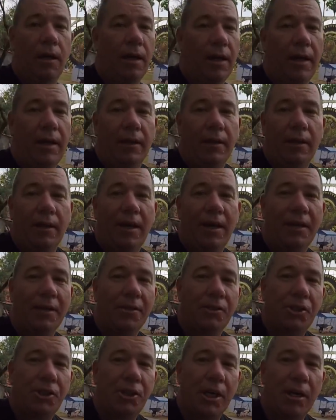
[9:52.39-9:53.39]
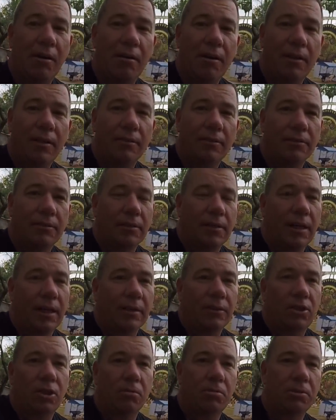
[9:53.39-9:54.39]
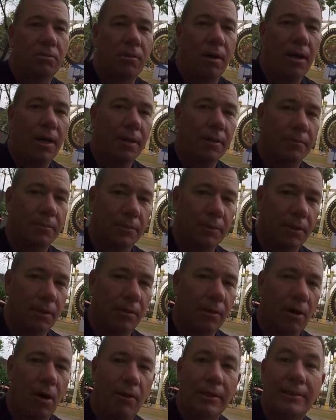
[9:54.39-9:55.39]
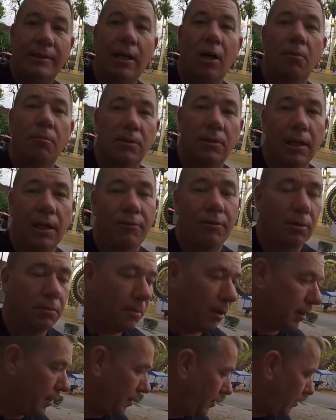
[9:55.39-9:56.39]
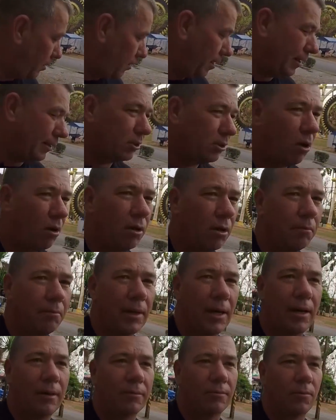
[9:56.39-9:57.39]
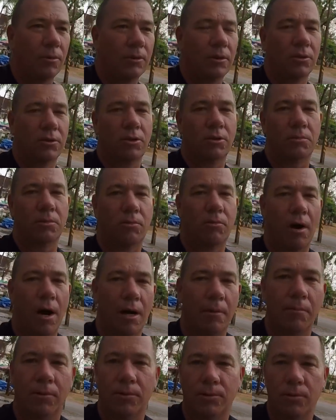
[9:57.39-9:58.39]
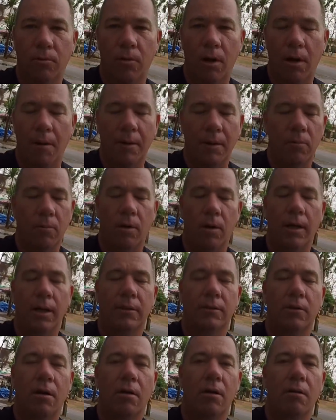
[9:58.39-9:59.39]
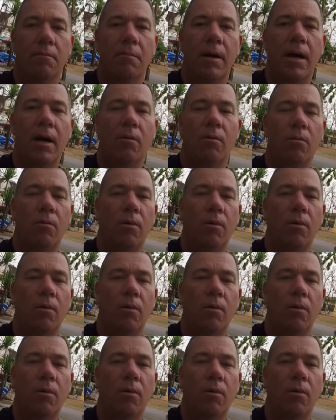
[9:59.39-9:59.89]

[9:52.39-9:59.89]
hit like, share it, and subscribe. You know, it always helps everybody. It's all about what the subscribers want. I mean, it's all about